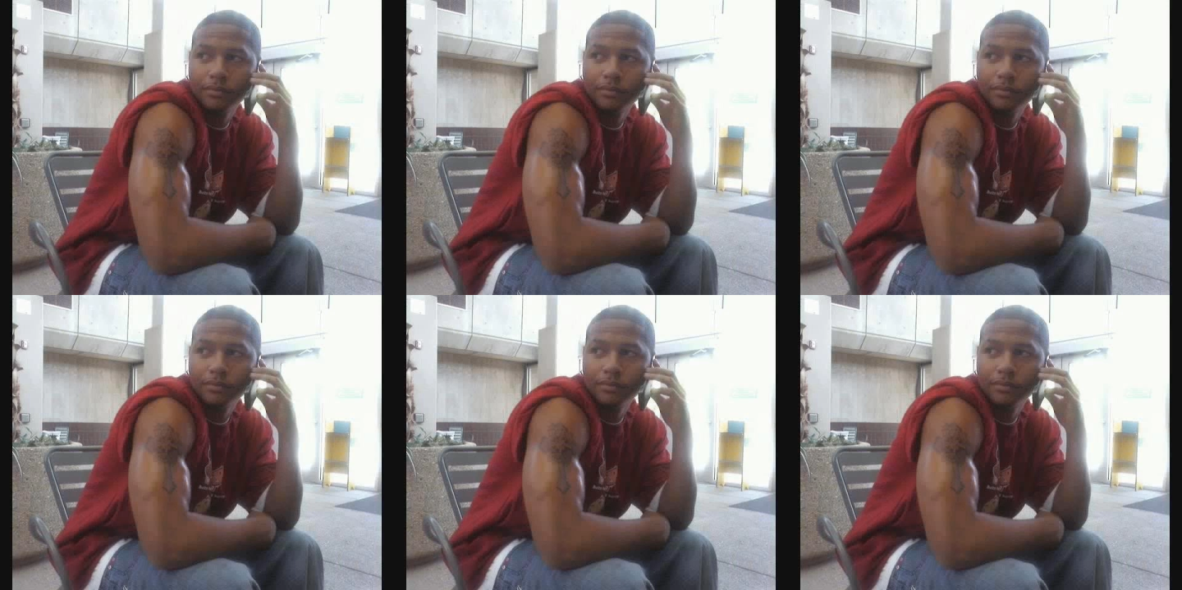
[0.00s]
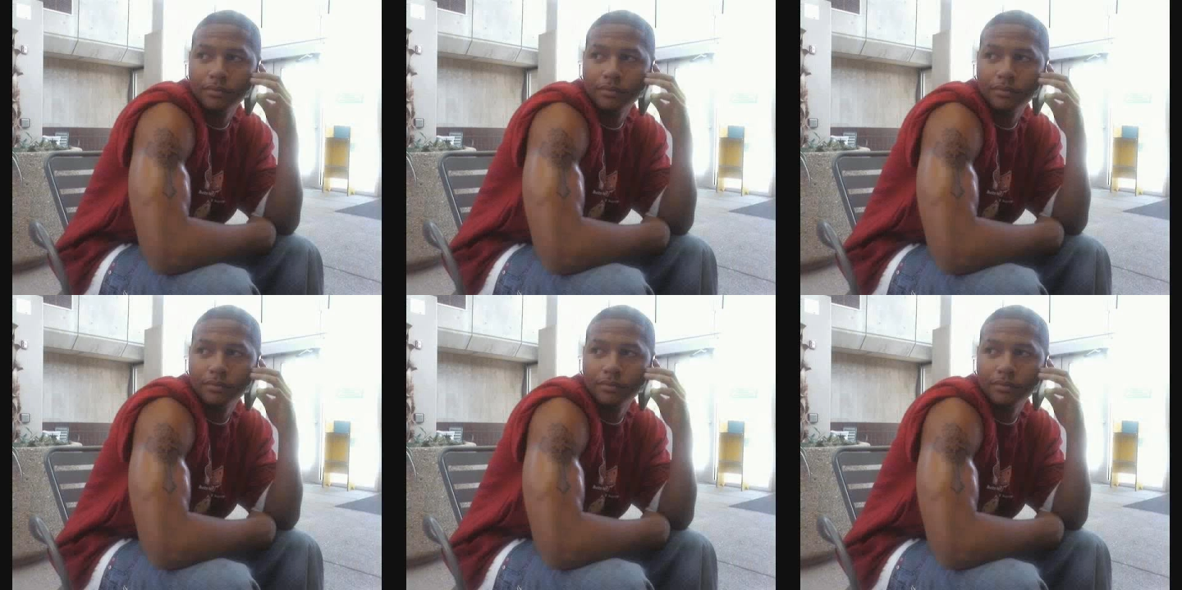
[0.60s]

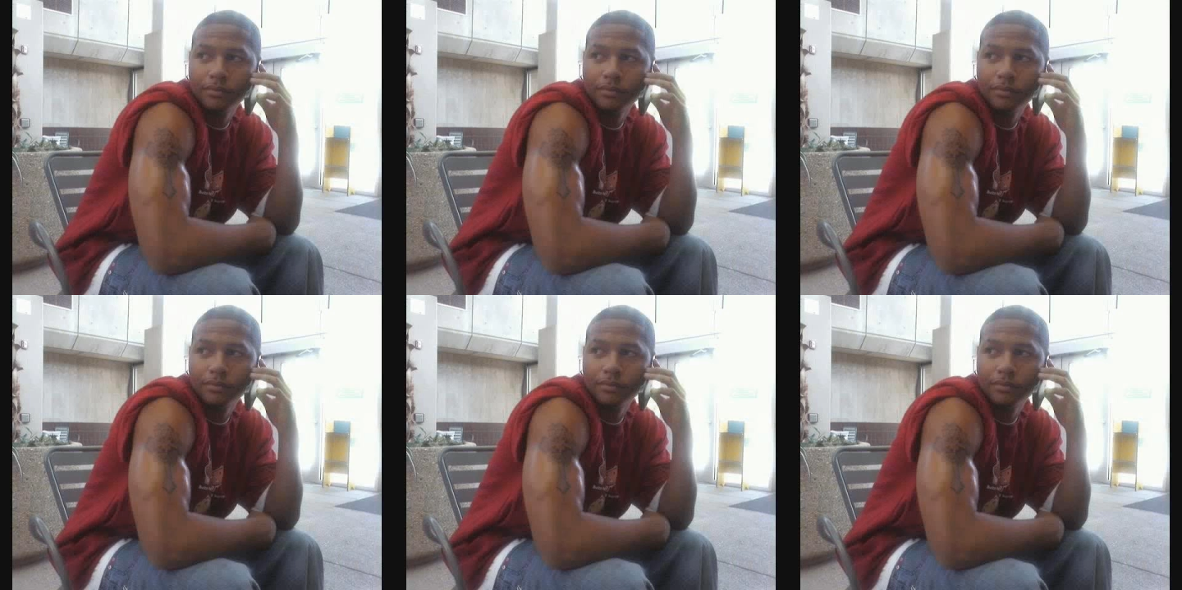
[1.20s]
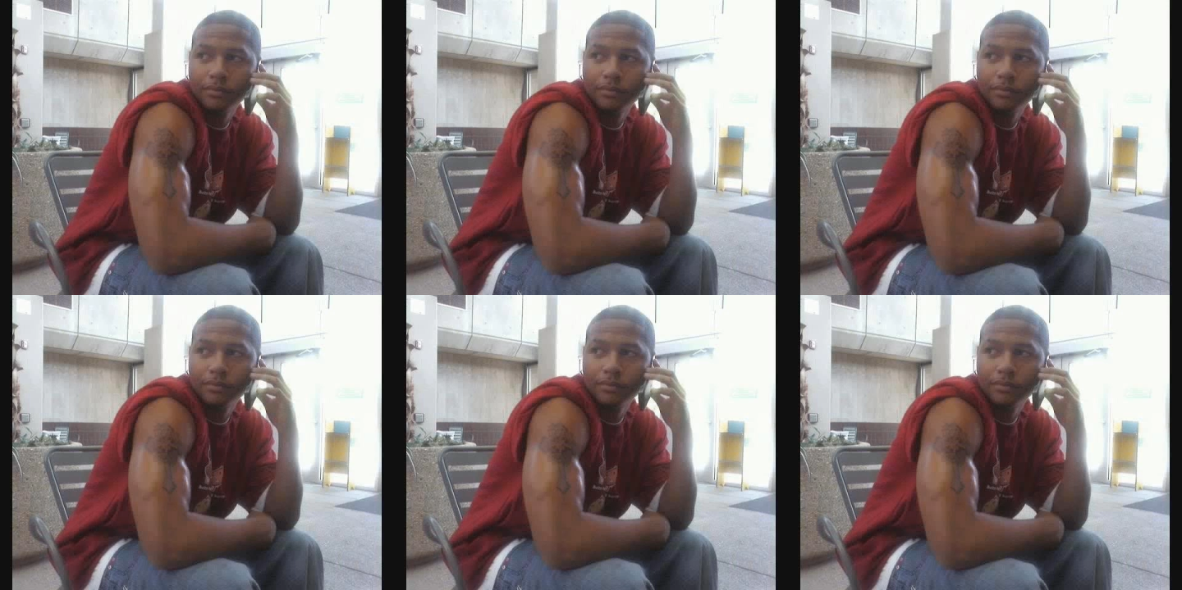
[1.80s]

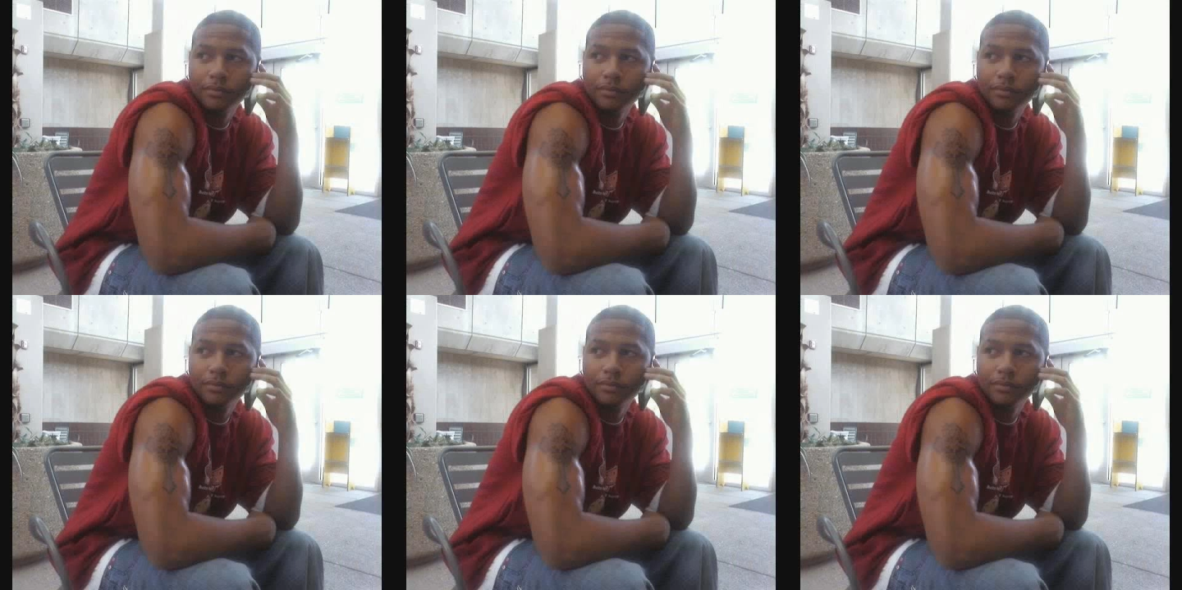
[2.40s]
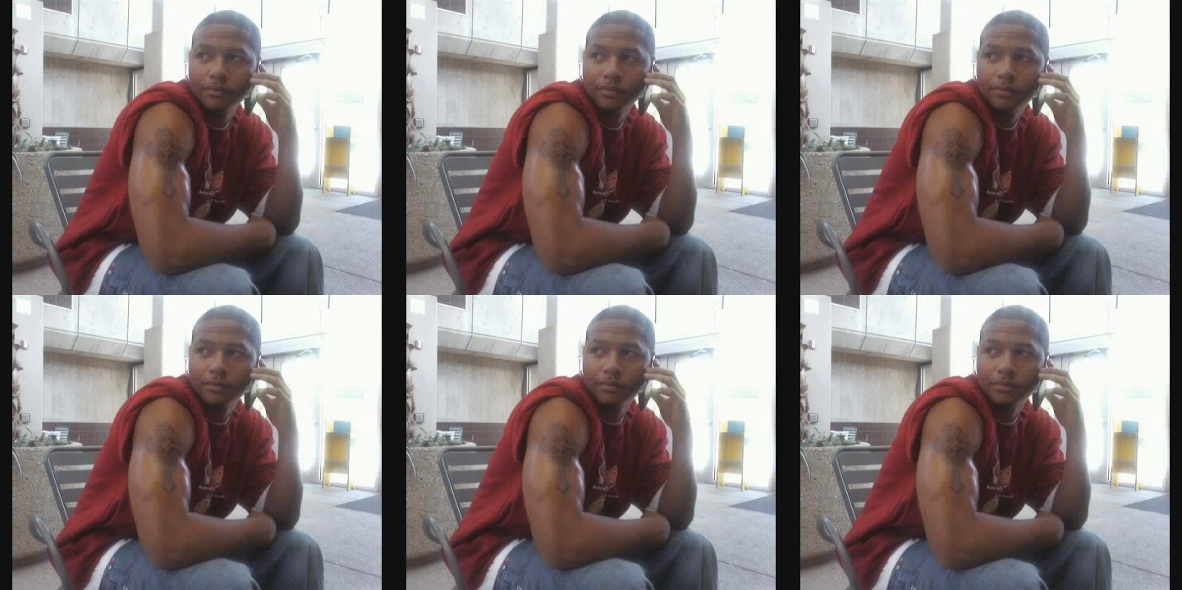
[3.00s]

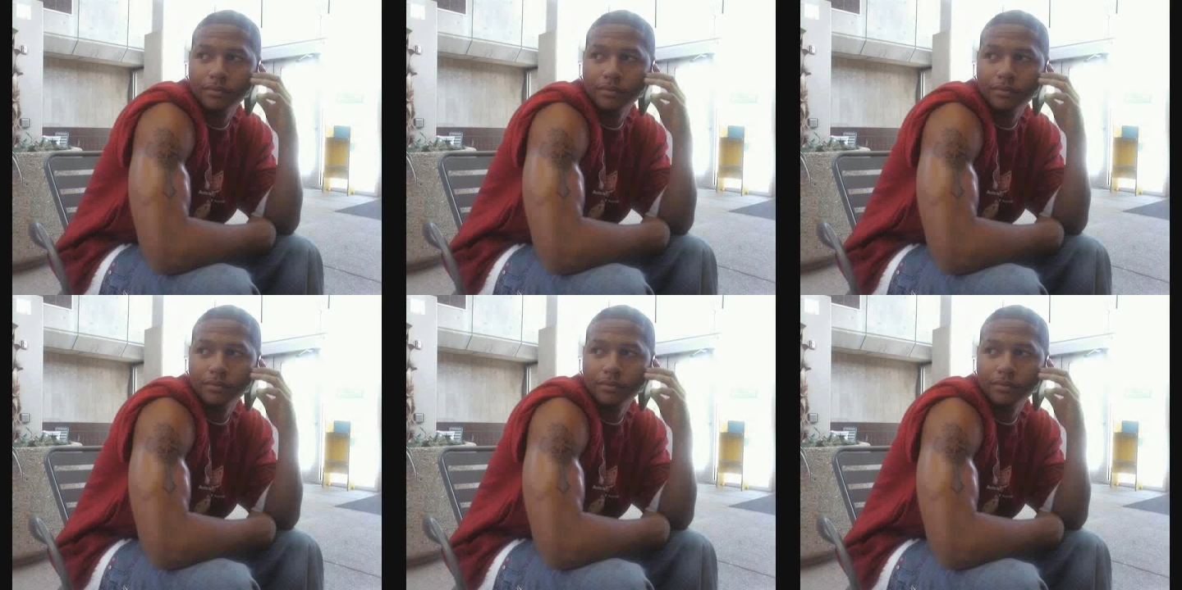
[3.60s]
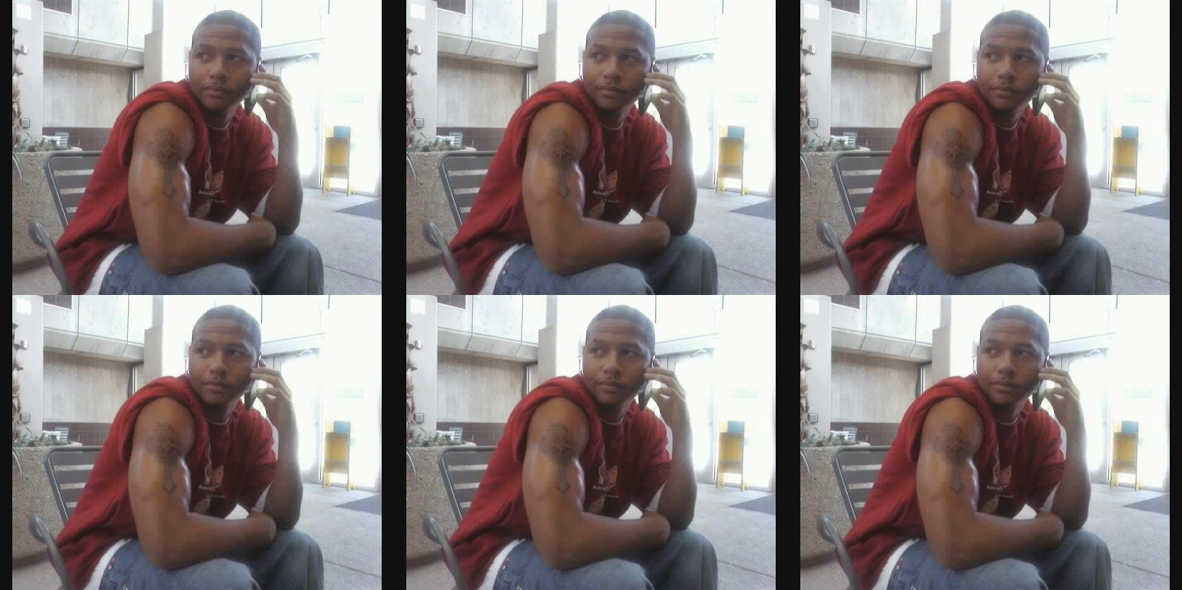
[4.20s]

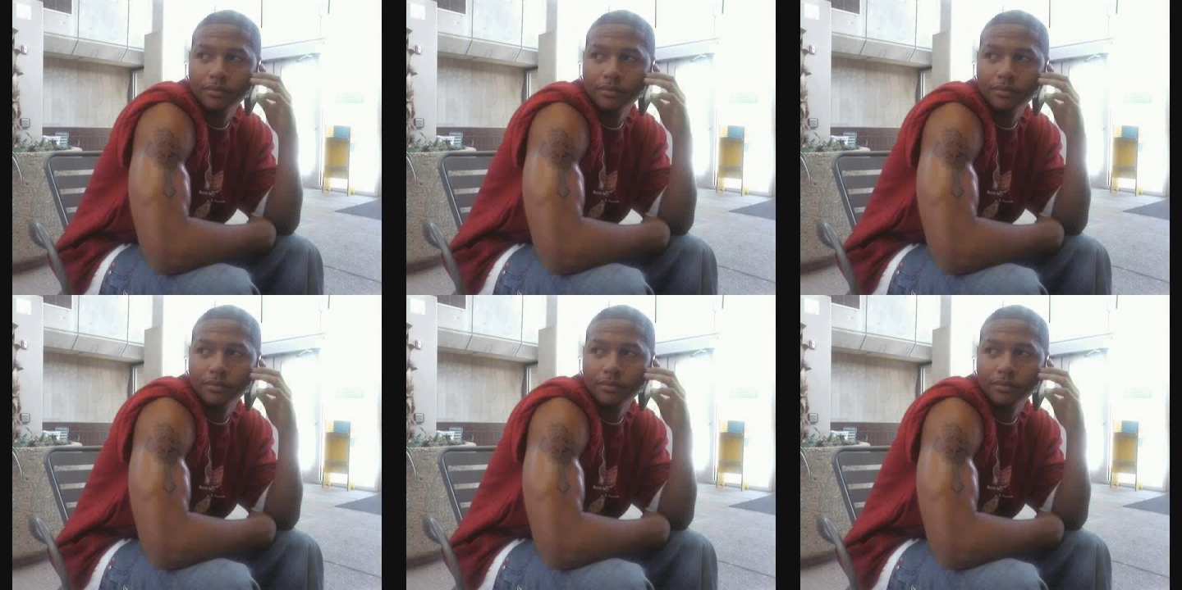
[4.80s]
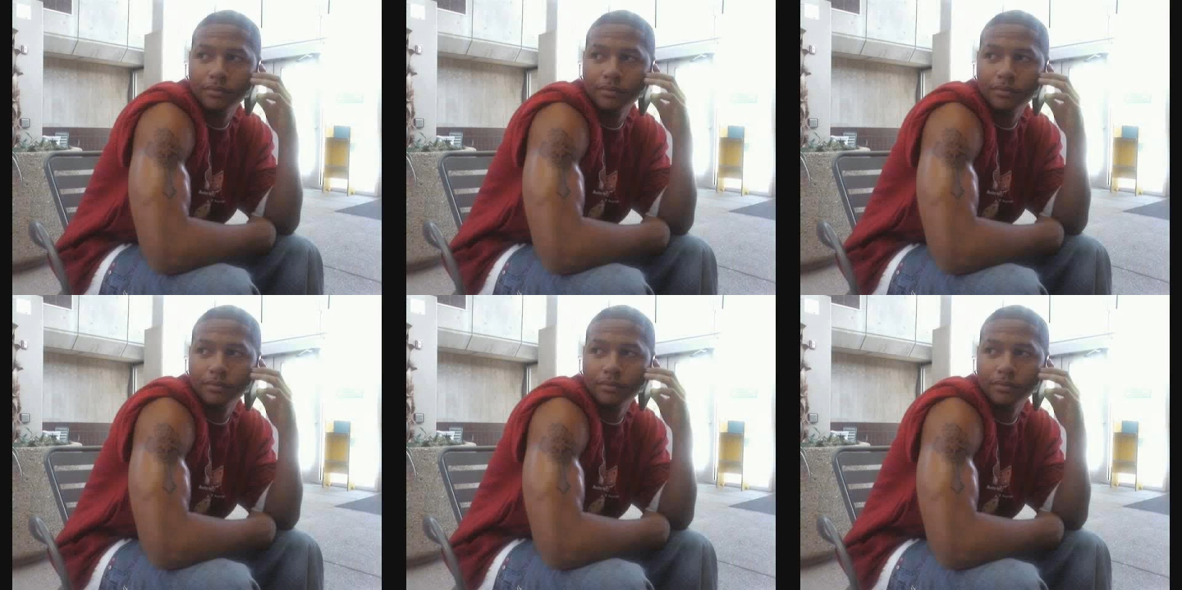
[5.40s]

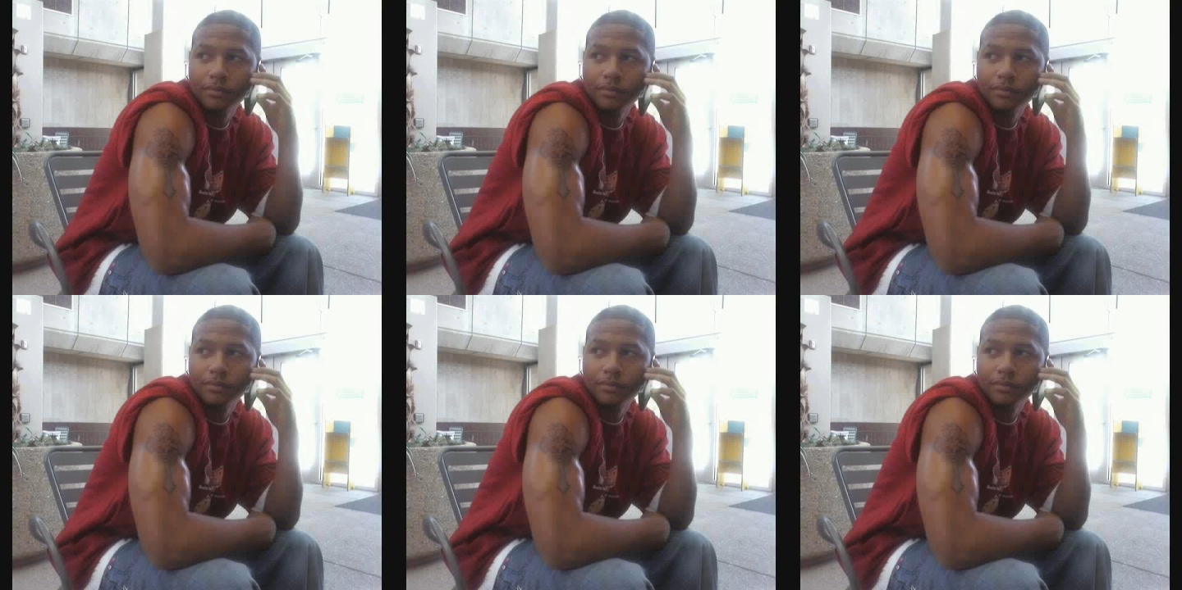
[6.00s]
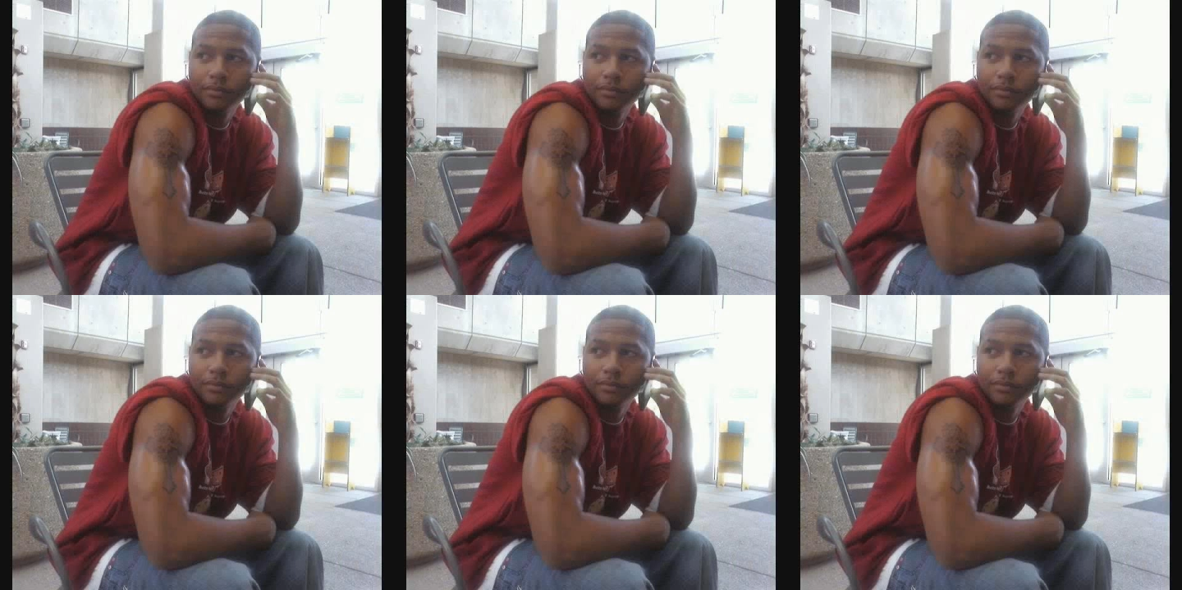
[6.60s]

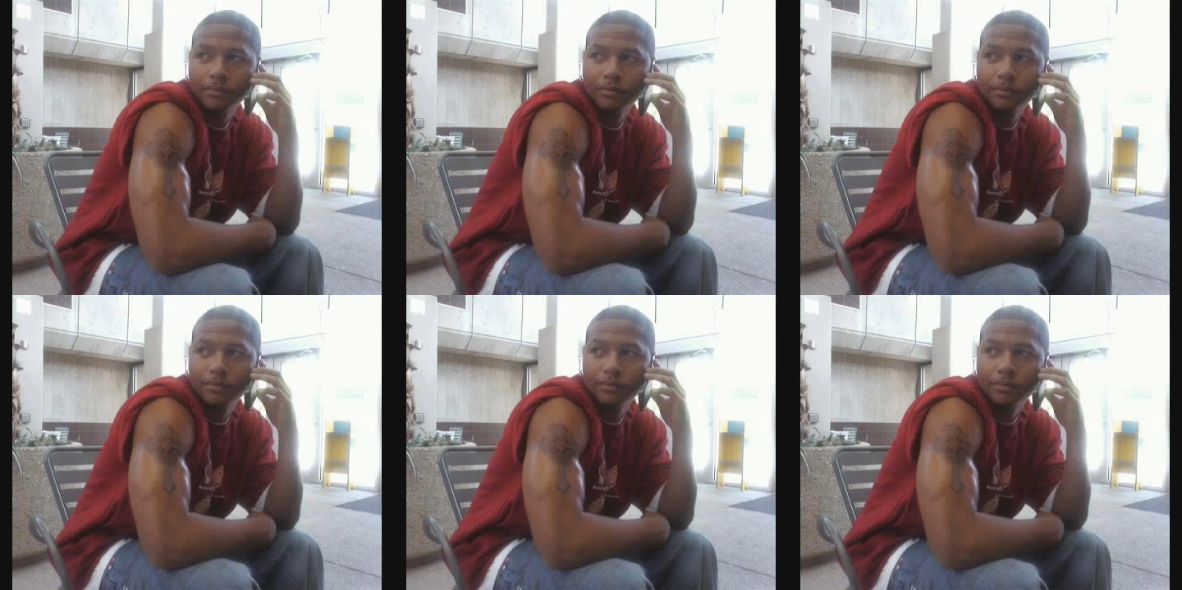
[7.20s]
(no lip movement)